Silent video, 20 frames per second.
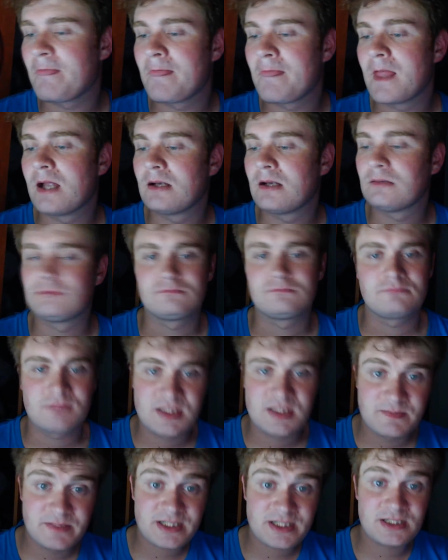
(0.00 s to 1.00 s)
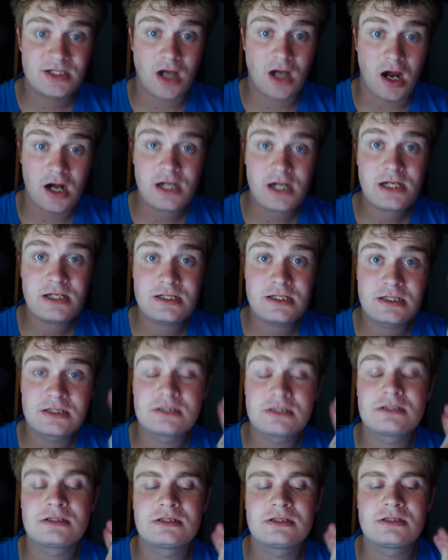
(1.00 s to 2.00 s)
It's a bit dark,
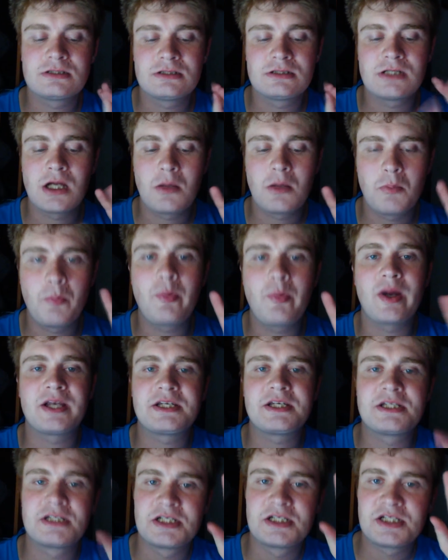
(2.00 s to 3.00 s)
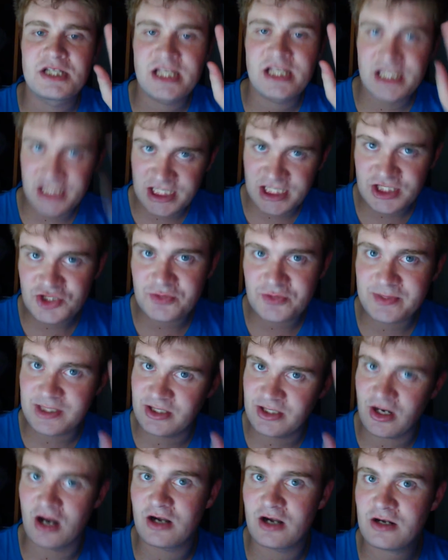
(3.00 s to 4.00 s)
but it needs to be
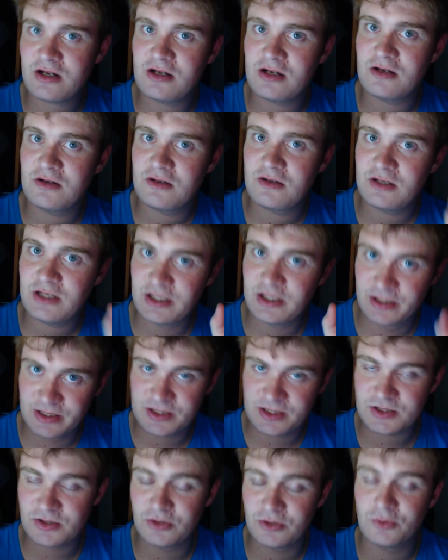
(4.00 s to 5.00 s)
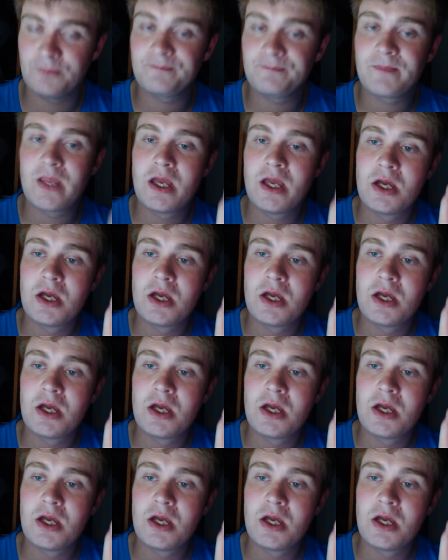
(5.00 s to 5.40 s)
dark in this room.